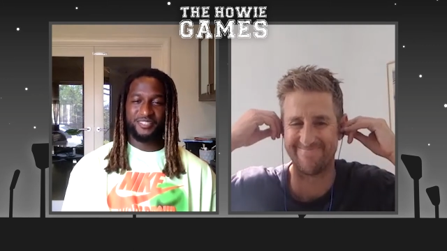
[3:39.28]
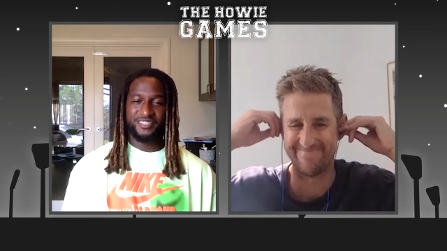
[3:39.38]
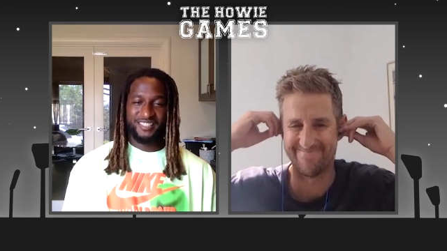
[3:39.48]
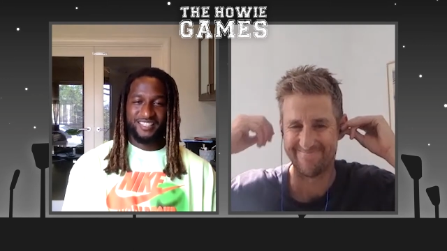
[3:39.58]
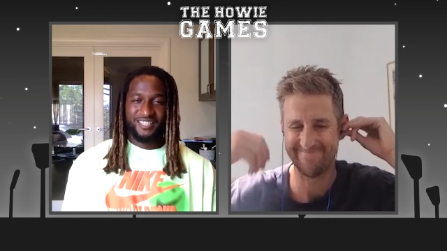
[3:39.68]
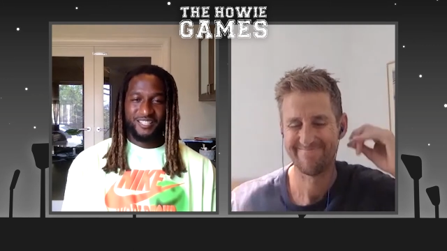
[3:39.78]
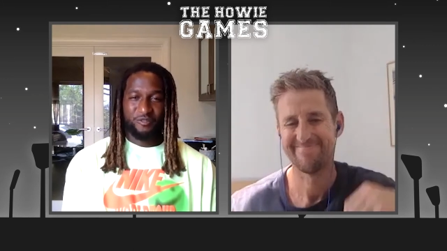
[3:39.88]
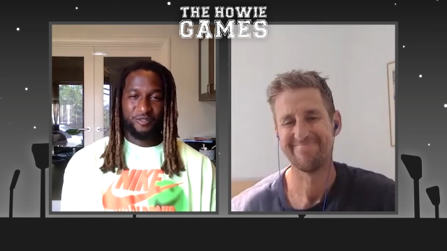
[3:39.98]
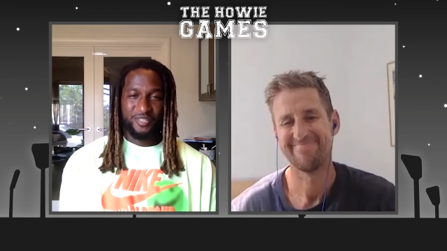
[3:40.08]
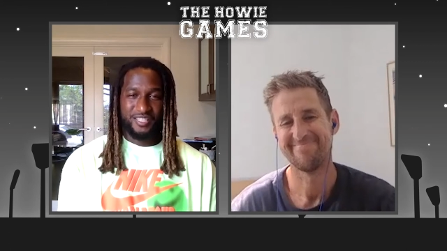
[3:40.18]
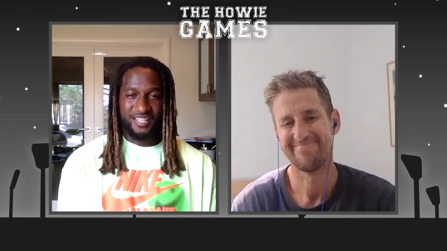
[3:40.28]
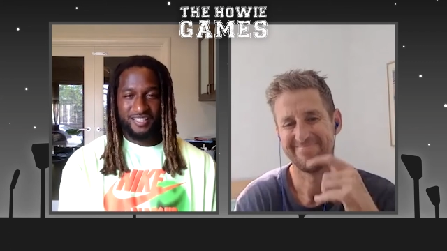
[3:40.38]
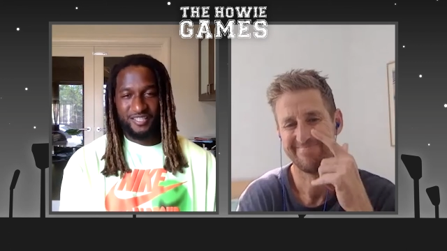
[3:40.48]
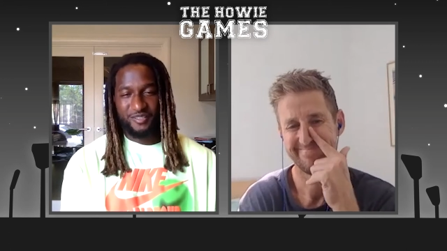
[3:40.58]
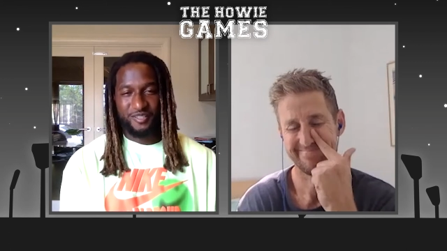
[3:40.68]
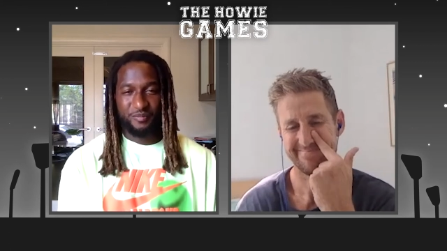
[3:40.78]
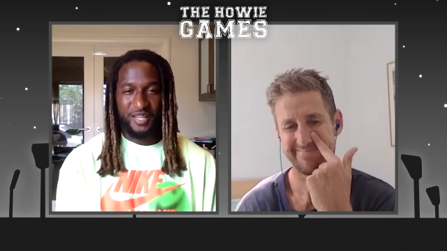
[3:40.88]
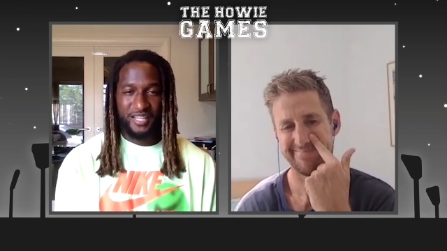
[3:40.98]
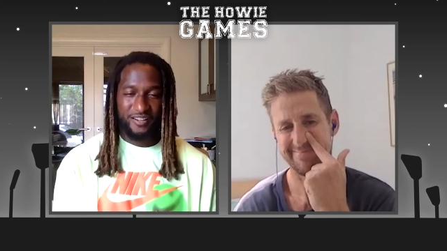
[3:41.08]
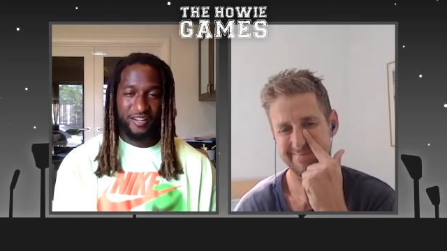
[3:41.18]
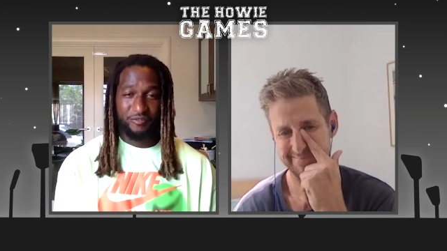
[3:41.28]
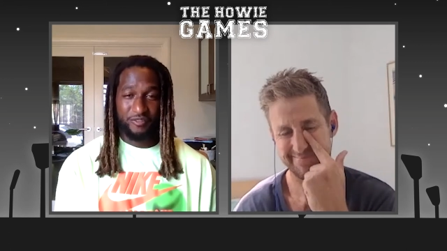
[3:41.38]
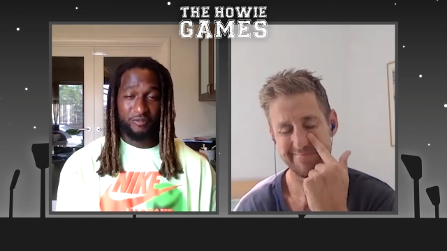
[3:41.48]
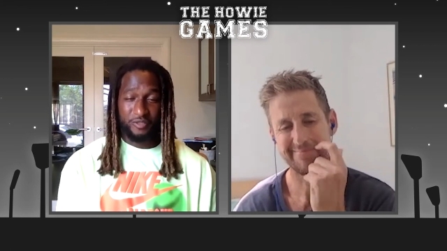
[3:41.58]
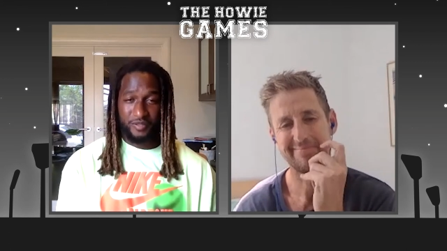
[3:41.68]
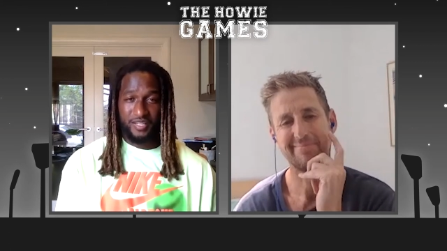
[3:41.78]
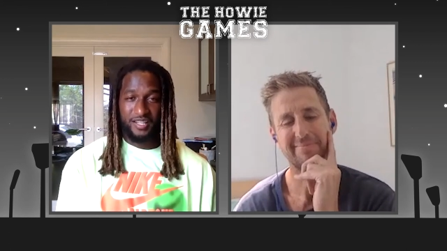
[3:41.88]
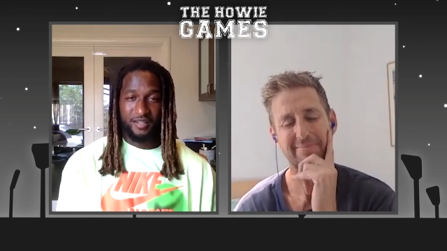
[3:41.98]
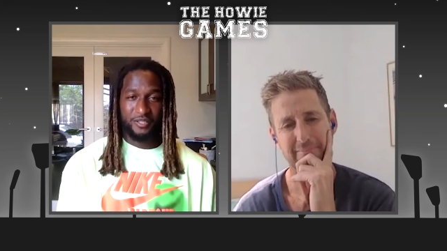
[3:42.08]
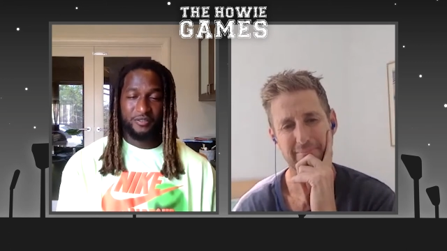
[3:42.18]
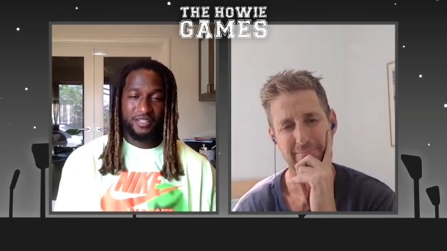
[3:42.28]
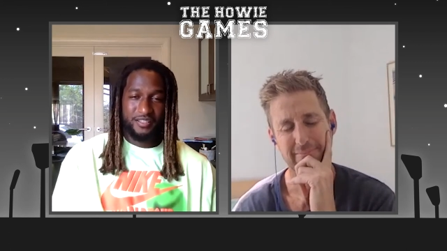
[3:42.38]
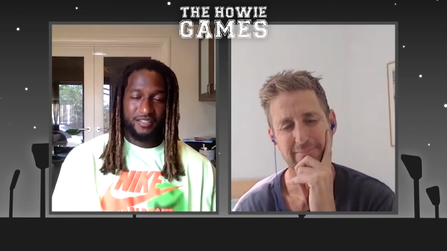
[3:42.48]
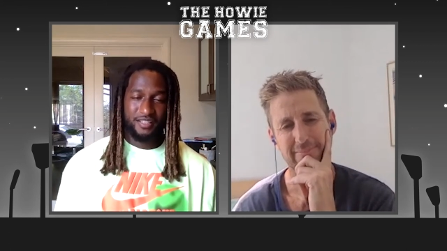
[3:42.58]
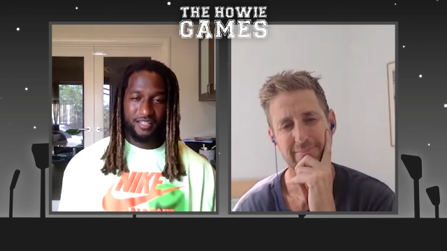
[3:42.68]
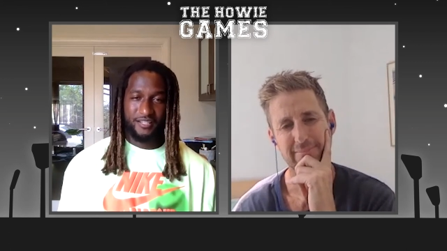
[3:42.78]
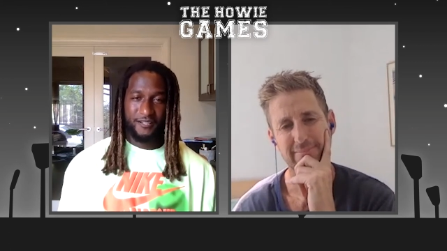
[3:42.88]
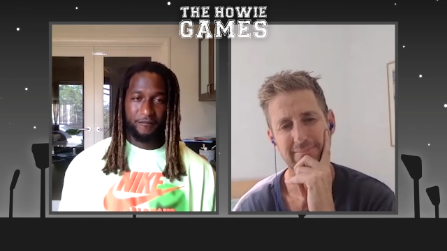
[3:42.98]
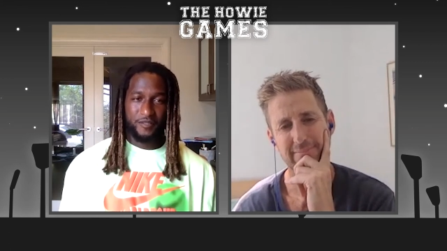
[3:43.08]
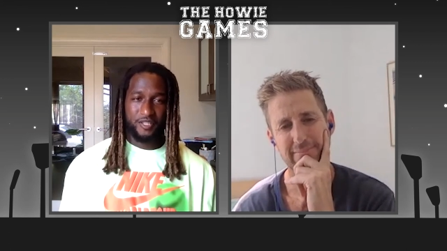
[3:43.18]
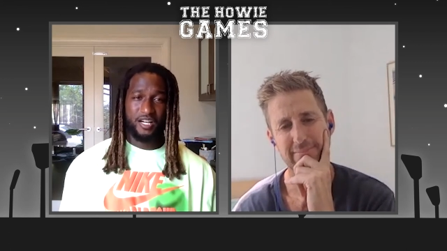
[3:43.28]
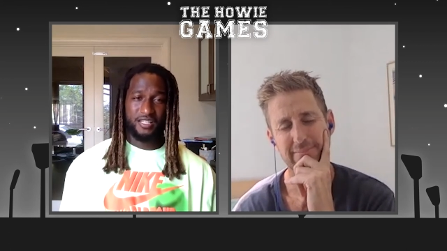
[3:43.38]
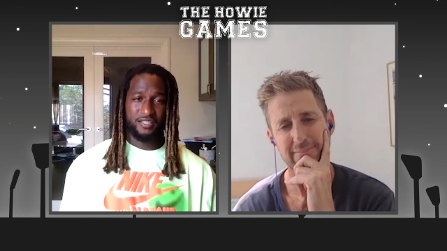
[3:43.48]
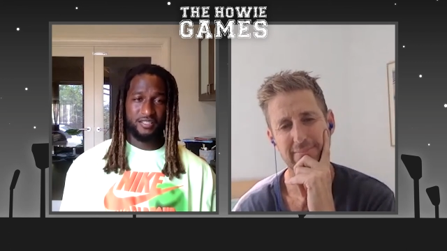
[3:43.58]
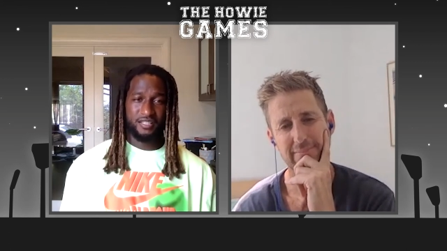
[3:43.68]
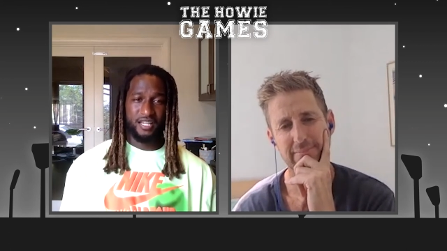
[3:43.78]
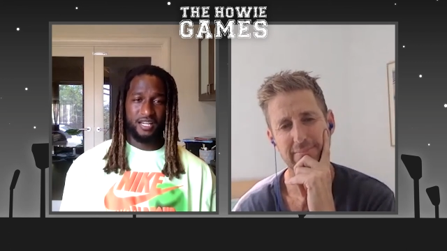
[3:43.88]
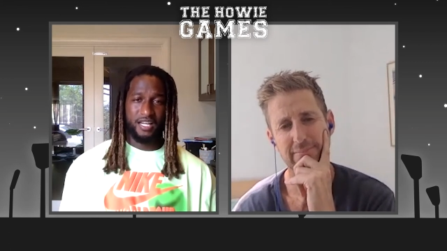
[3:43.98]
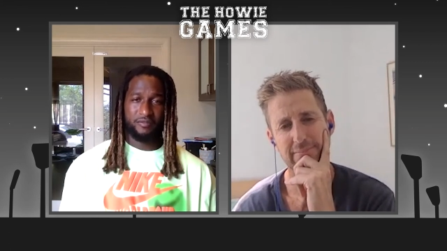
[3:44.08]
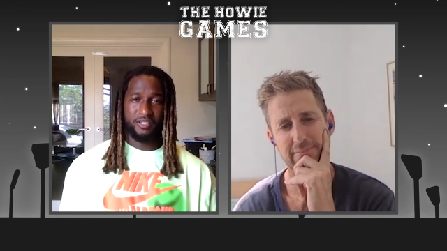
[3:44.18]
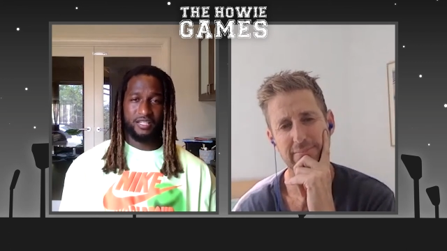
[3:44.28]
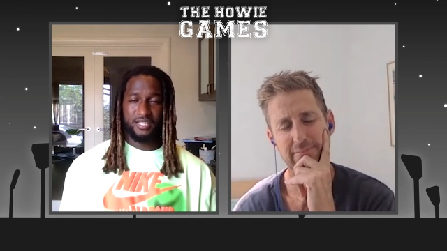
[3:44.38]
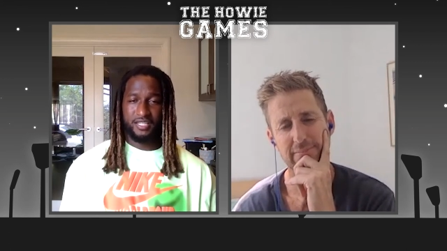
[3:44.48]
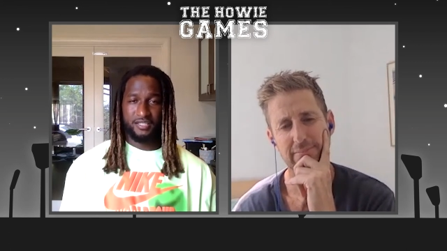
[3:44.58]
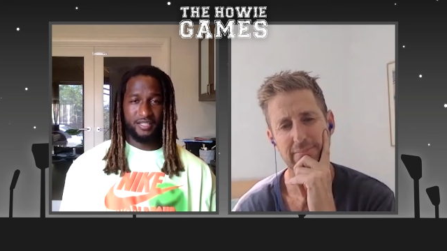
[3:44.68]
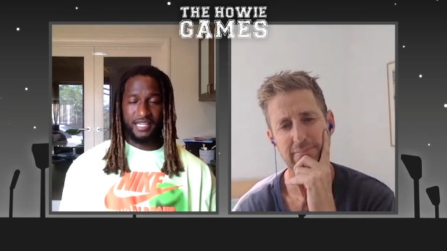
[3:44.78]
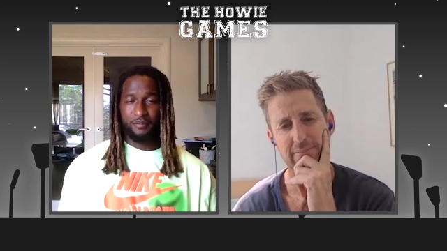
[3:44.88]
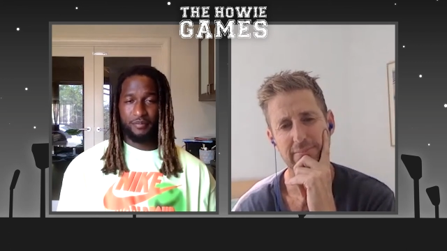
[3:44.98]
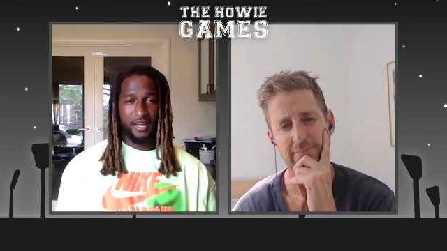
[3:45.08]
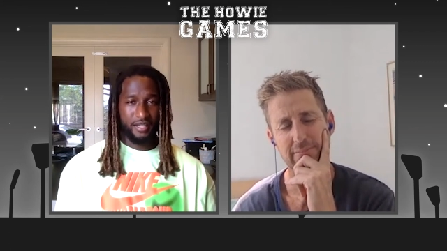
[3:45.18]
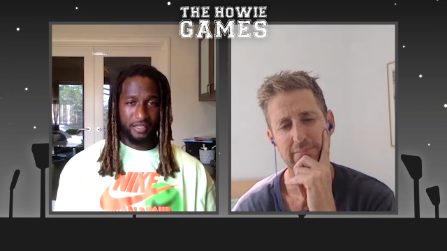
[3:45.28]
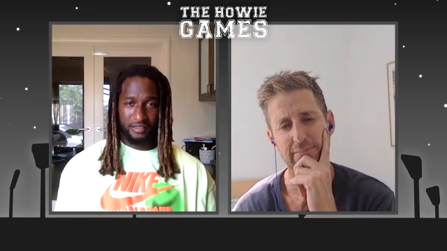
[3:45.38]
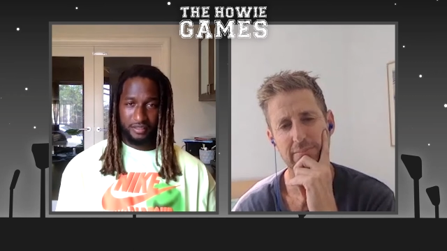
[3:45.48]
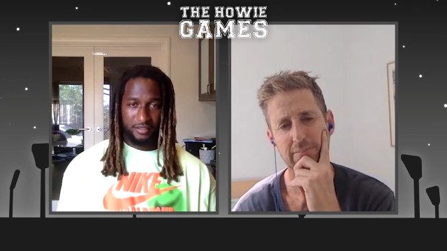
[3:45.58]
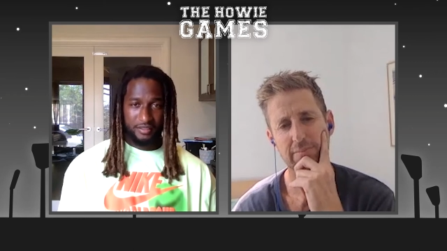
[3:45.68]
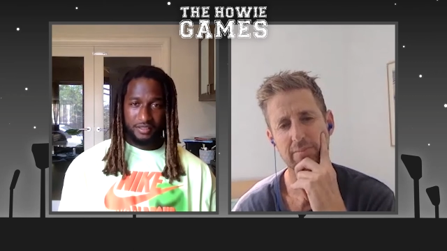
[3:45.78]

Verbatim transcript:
Speaker 1: and we have a chance to, to make a grand final, which we ended up doing. Um, so I just, yeah, I had a realisation I had to come back. I had to,